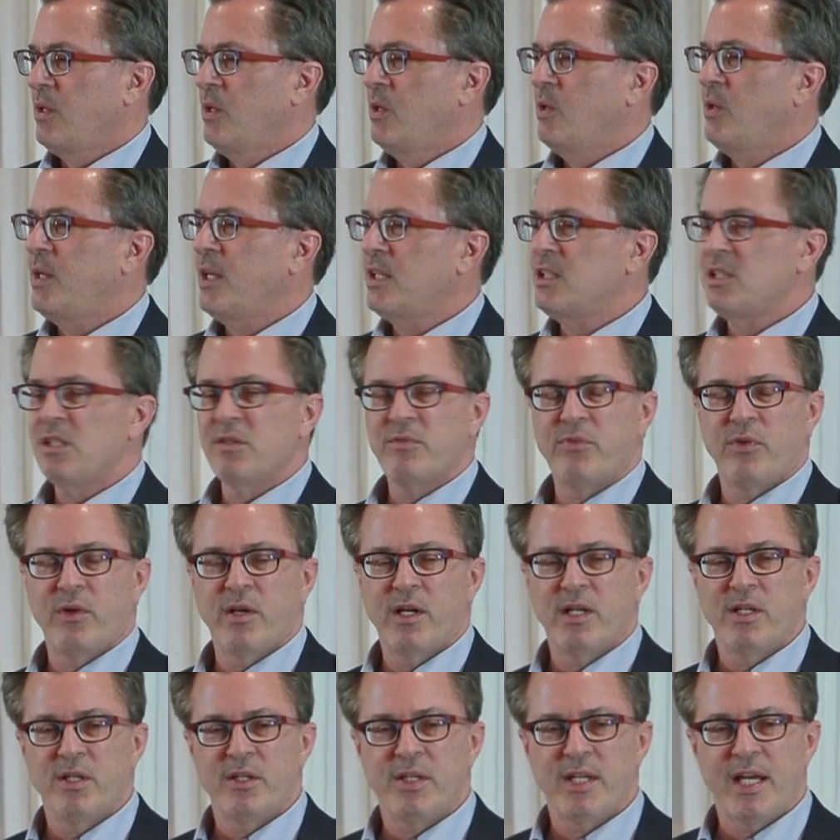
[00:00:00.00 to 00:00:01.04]
Who gets the
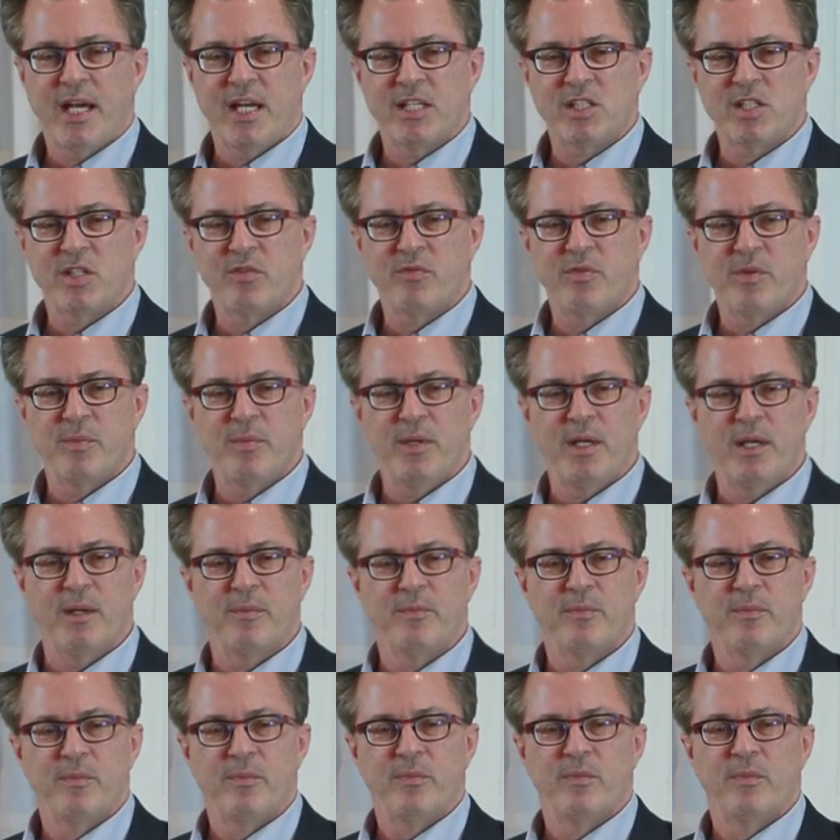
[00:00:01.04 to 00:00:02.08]
$400,000 from him?